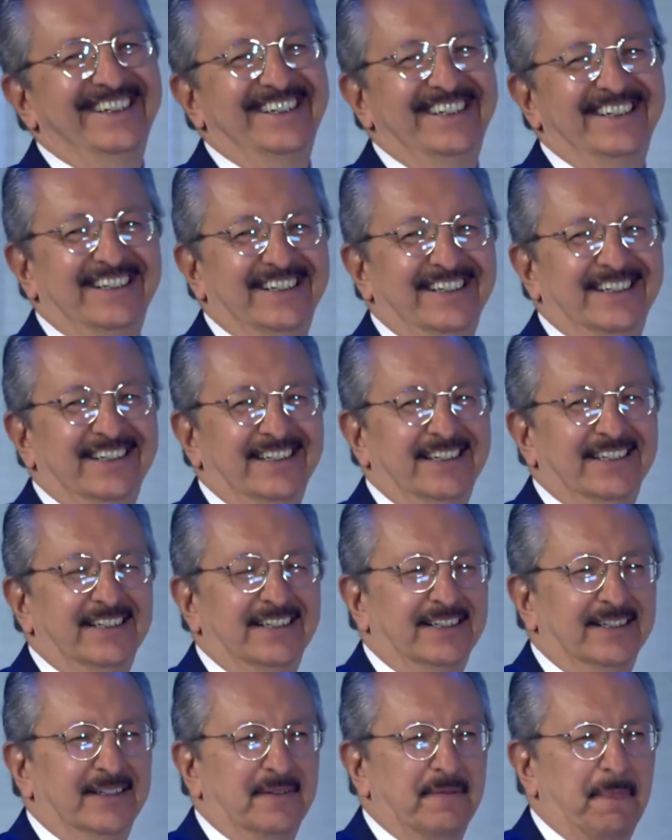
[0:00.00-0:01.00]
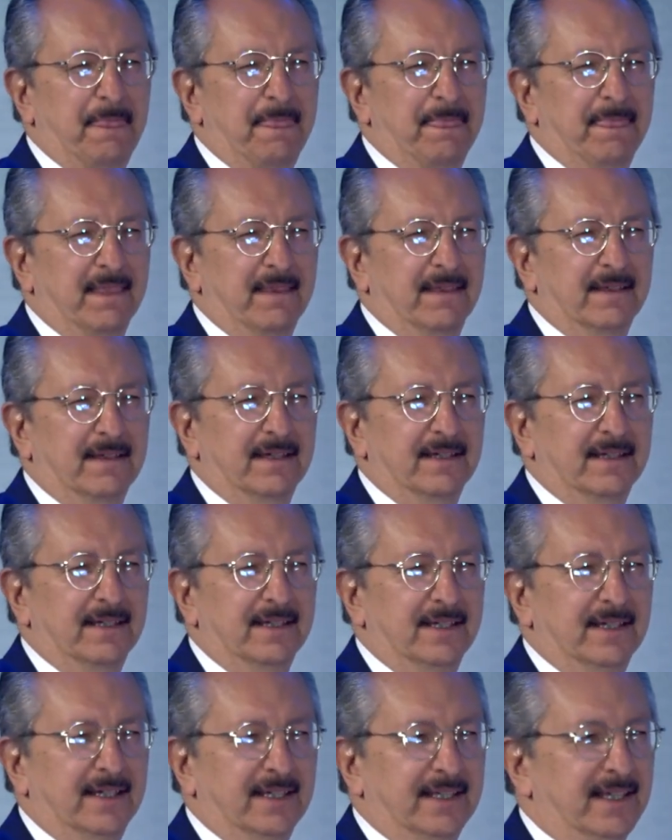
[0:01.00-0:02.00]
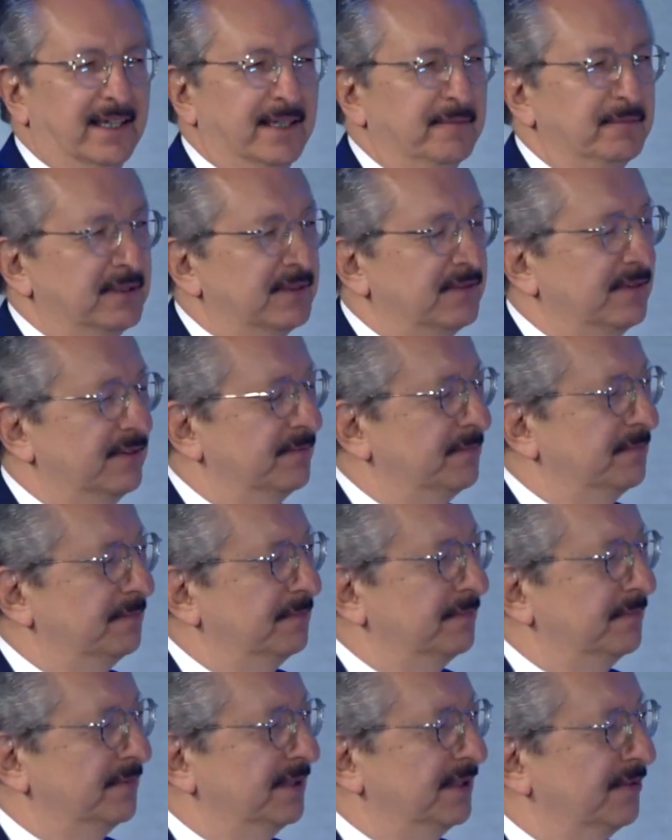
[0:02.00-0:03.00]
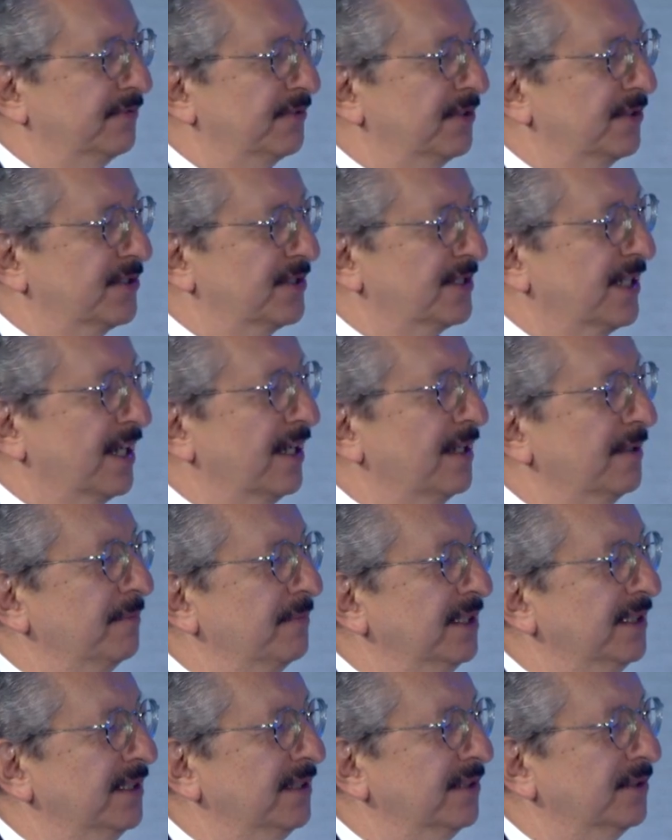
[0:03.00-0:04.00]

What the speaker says: And I came by the first time in